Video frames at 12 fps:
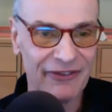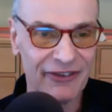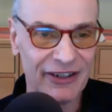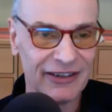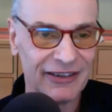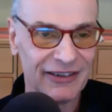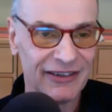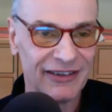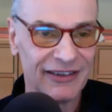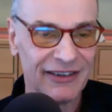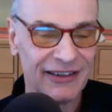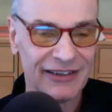a
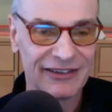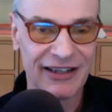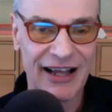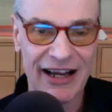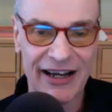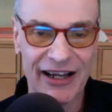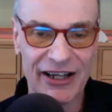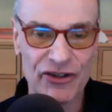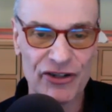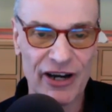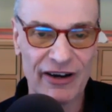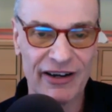slide I can
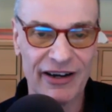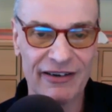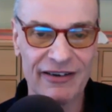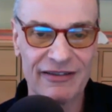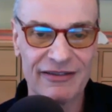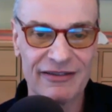share here.